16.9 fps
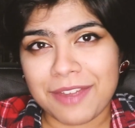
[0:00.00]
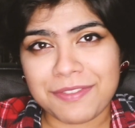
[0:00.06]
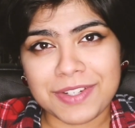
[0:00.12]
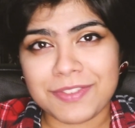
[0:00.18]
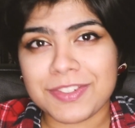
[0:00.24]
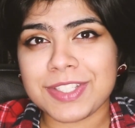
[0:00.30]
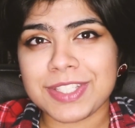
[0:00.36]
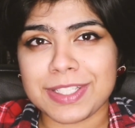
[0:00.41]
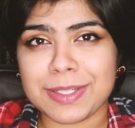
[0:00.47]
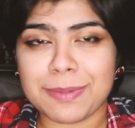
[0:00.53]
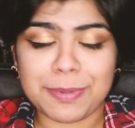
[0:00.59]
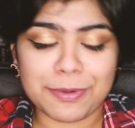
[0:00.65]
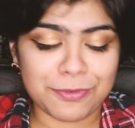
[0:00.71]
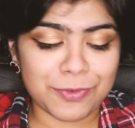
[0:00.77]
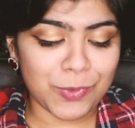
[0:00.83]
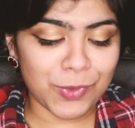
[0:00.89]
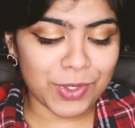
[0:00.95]
I've never seen it
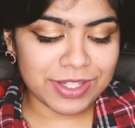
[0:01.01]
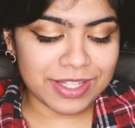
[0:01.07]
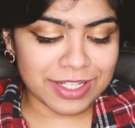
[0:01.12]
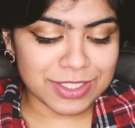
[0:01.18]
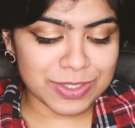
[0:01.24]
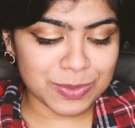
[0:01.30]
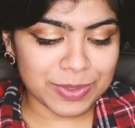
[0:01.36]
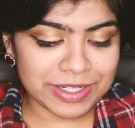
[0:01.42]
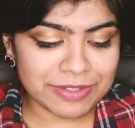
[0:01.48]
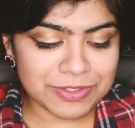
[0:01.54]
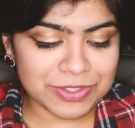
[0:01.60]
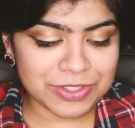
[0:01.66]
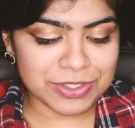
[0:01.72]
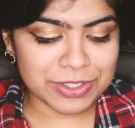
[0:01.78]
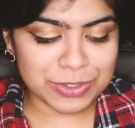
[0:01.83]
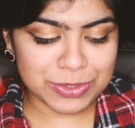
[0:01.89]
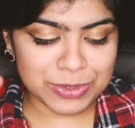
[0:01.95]
before. That's why I
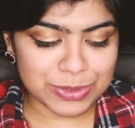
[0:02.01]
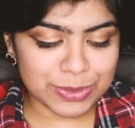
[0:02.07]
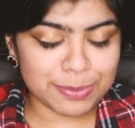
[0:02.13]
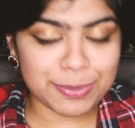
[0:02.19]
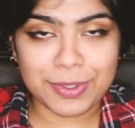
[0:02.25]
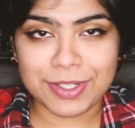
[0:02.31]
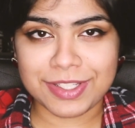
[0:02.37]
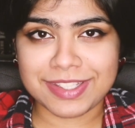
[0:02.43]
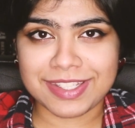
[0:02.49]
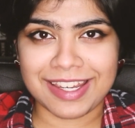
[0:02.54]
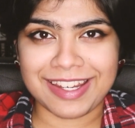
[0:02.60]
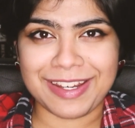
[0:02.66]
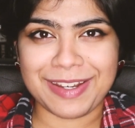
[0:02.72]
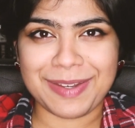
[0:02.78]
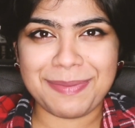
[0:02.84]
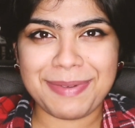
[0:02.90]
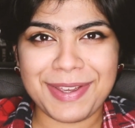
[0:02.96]
was like super
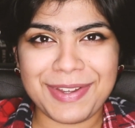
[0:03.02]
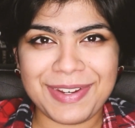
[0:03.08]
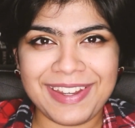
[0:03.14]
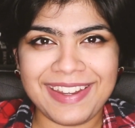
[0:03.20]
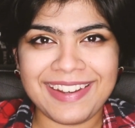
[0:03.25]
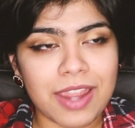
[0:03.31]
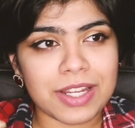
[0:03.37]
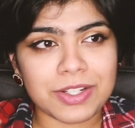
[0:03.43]
excited about it.